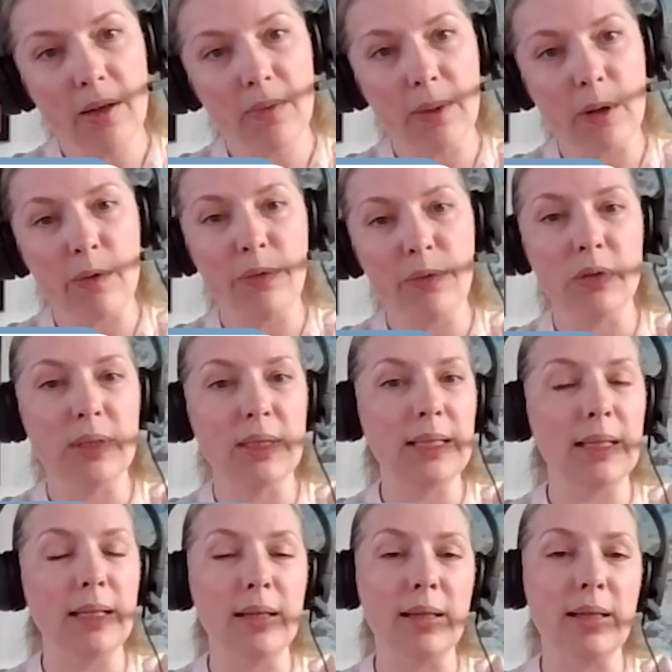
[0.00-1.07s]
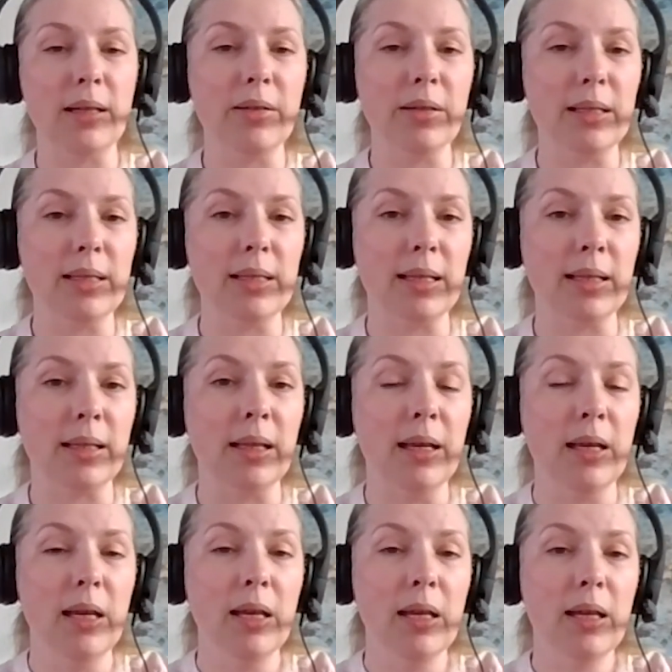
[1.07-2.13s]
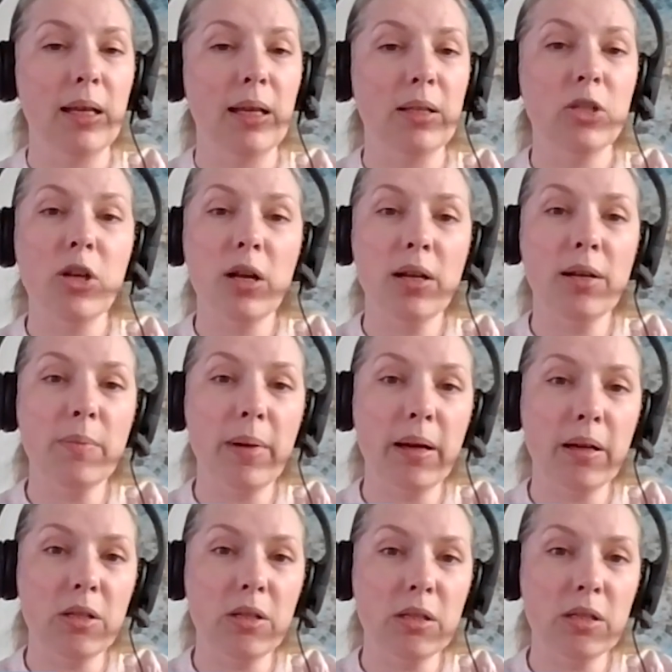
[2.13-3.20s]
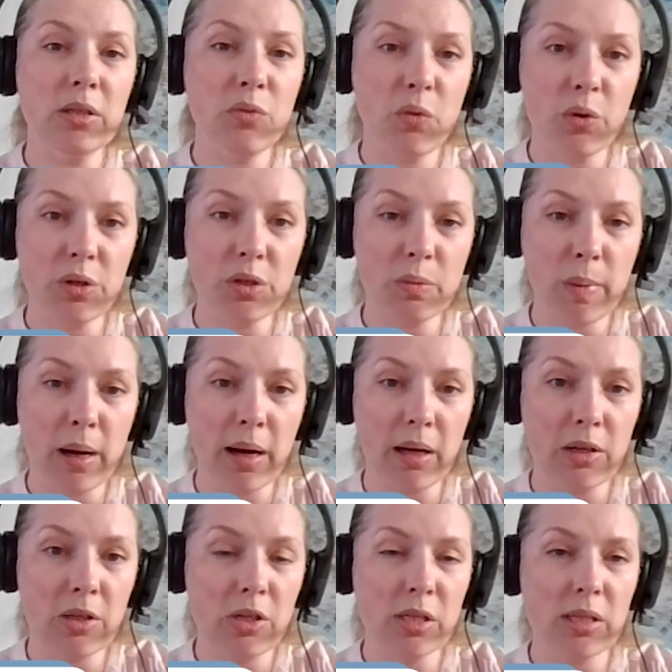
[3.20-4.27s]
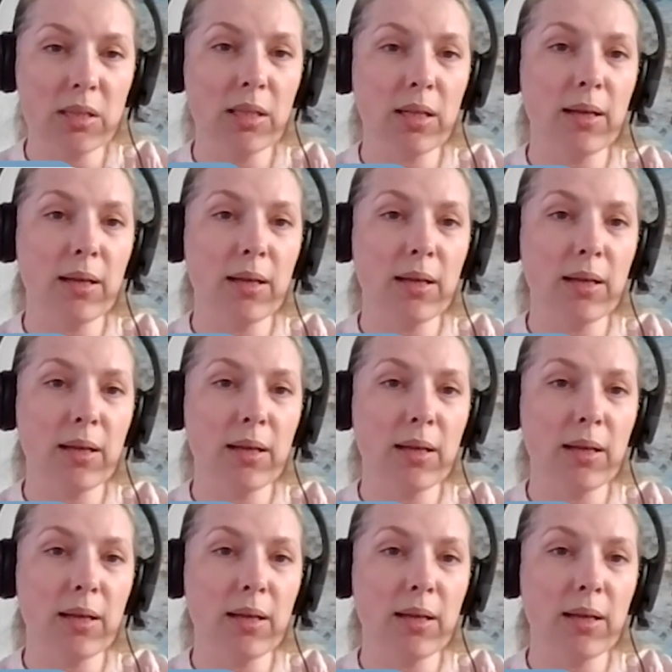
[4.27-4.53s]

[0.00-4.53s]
we often see an increase in child marriages, forced marriages,